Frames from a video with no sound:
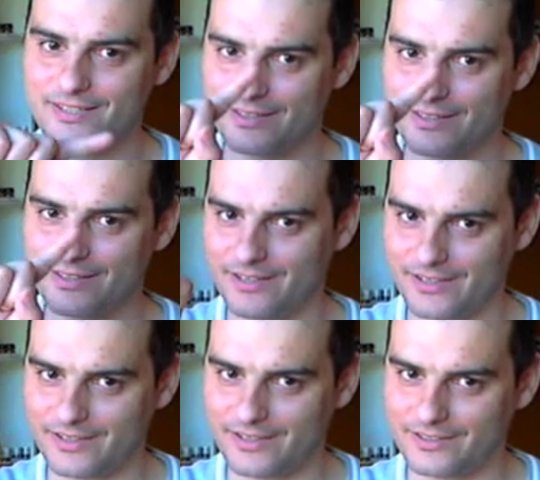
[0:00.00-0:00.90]

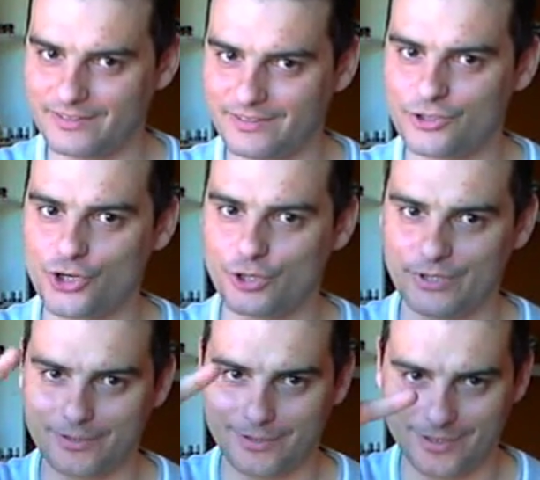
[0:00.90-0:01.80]
the
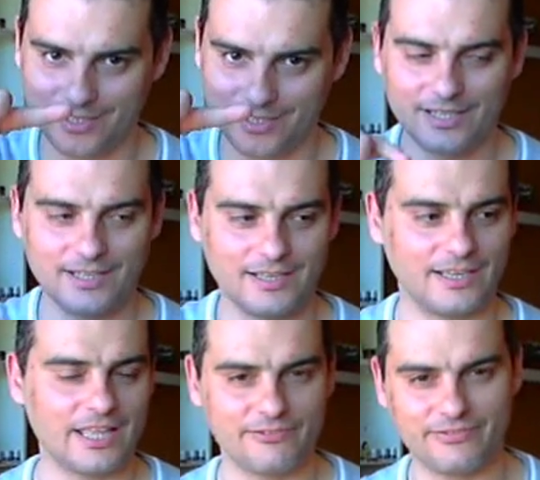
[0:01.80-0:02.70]
German,
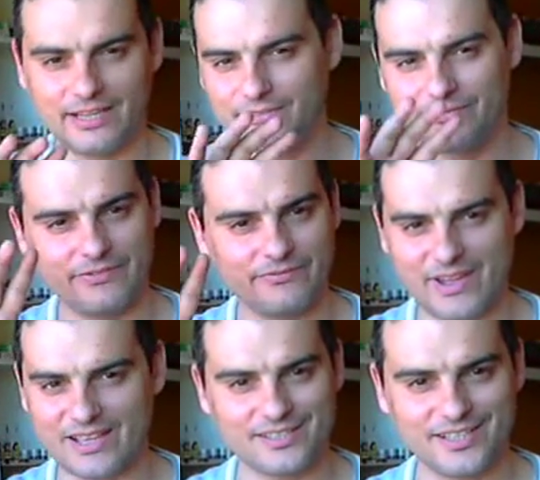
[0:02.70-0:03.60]
and I find it
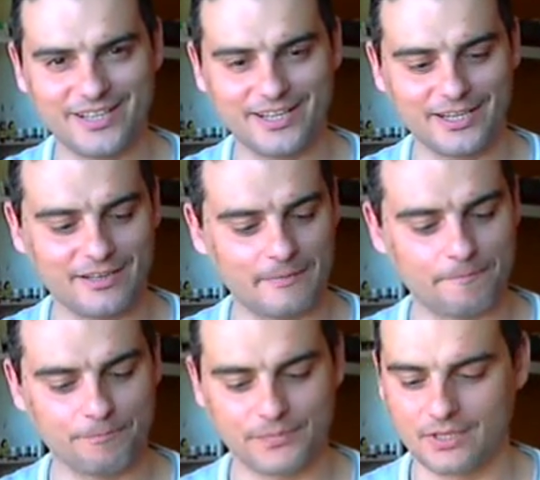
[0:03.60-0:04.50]
fascinating.
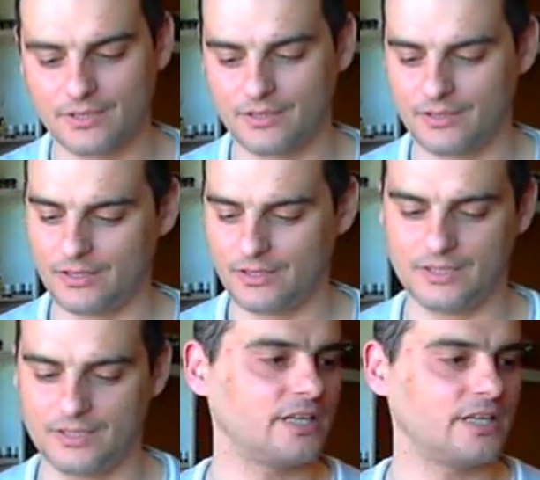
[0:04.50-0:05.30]
It's a